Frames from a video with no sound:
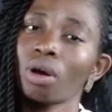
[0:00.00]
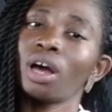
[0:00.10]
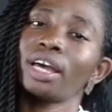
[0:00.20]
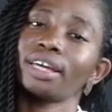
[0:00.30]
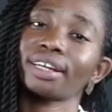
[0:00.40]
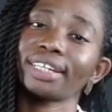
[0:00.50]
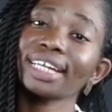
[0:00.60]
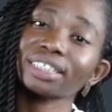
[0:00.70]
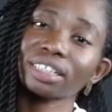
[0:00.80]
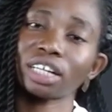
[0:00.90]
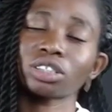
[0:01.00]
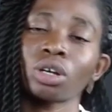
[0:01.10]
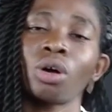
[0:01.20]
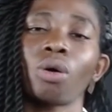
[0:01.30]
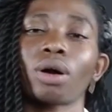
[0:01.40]
In our next class,
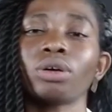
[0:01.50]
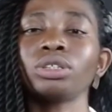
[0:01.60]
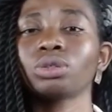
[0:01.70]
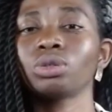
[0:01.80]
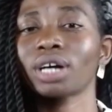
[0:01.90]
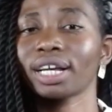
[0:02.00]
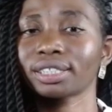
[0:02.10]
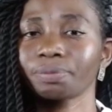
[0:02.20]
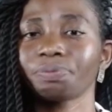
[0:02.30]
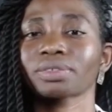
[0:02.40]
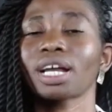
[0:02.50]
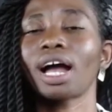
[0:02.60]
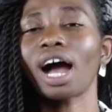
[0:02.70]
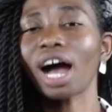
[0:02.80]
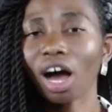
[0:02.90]
we're going to look at
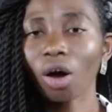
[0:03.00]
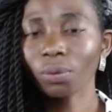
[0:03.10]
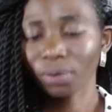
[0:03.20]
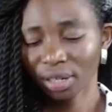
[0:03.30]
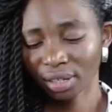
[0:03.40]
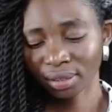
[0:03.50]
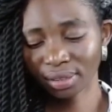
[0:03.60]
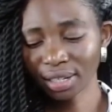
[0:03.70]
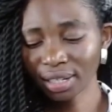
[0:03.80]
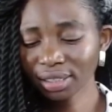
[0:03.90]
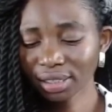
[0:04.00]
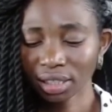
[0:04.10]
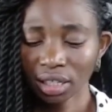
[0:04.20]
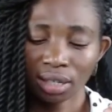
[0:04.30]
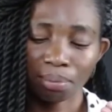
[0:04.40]
how these
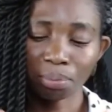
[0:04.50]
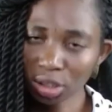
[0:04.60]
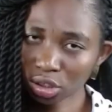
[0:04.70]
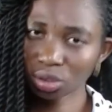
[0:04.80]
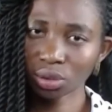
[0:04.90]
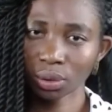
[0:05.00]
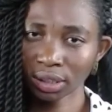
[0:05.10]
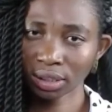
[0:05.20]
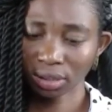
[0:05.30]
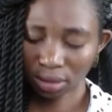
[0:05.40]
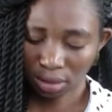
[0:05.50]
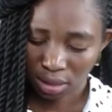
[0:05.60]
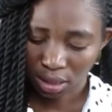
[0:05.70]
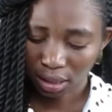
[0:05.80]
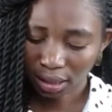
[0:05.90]
mixtures
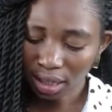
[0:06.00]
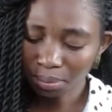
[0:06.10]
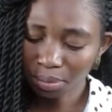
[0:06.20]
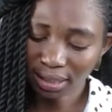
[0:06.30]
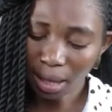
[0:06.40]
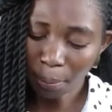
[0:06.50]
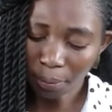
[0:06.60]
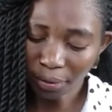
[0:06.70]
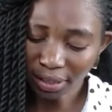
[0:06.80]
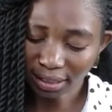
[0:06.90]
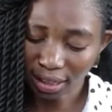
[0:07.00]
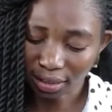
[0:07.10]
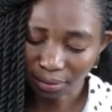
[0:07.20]
can be separated